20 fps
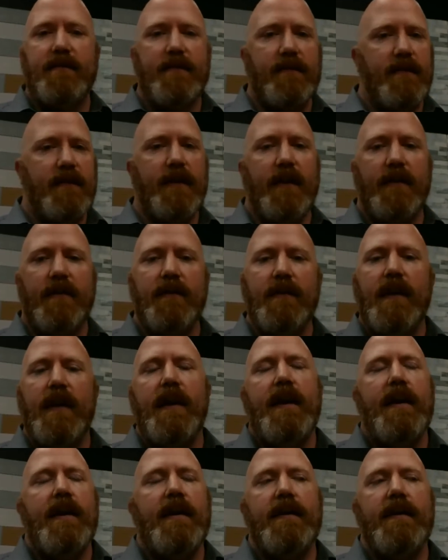you know,
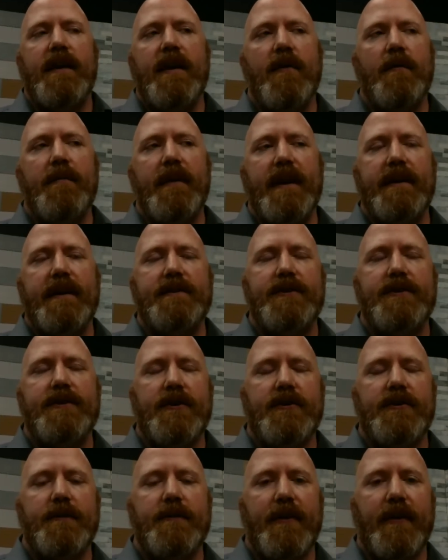it would be easier
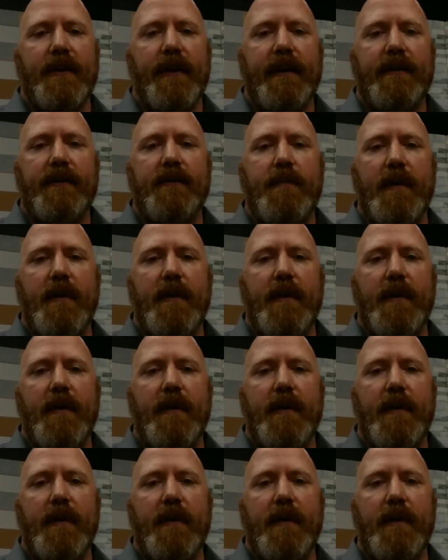to predict.